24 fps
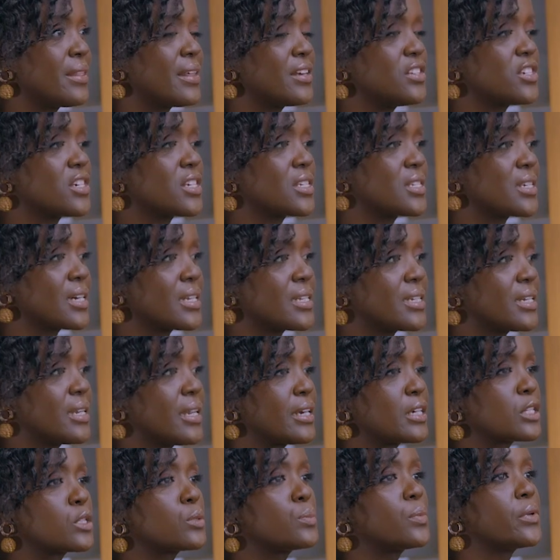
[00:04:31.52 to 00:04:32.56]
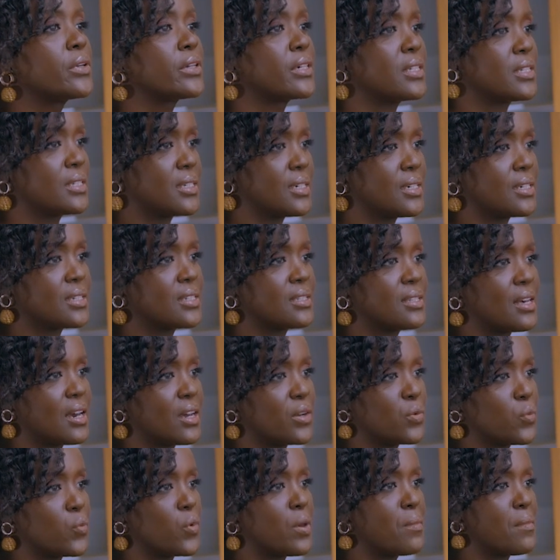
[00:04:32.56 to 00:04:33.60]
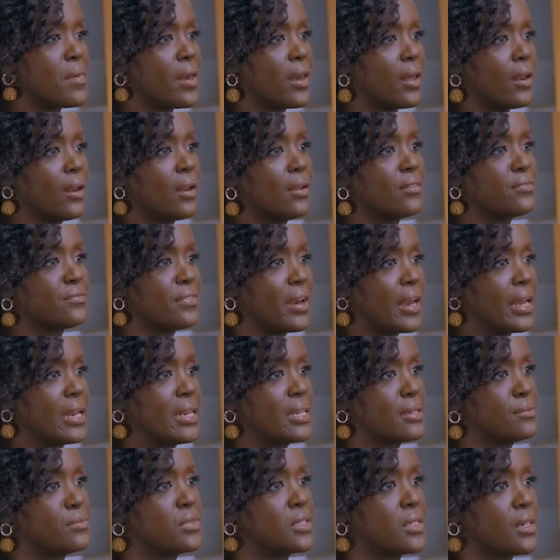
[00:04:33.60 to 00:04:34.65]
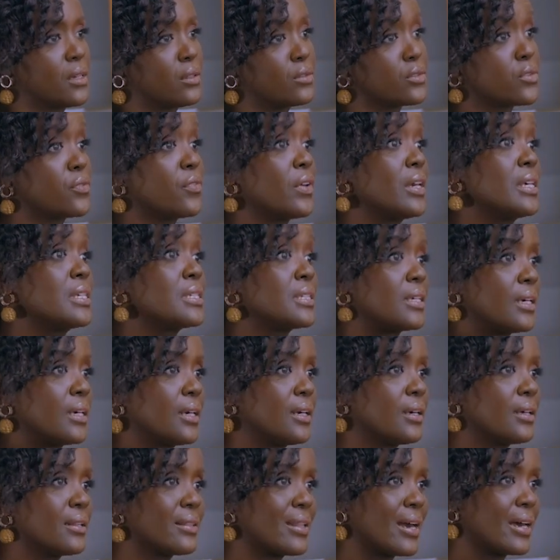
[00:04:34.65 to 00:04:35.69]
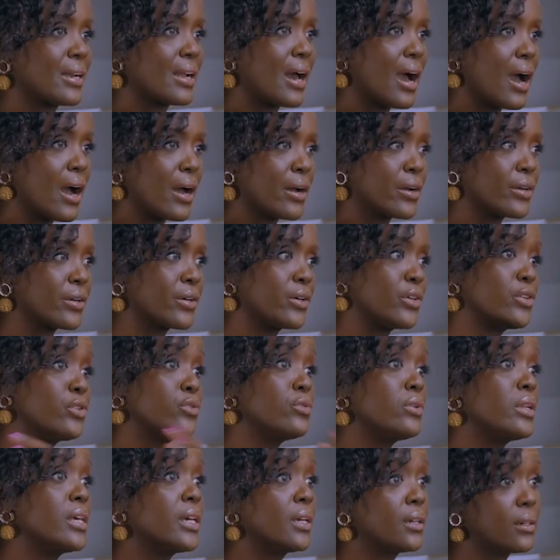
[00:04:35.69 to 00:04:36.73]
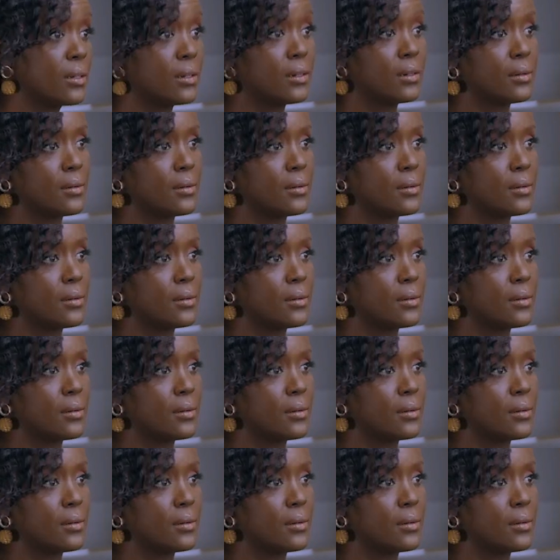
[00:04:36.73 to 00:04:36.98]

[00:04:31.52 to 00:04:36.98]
There are just certain experiences that women find themselves facing that are unique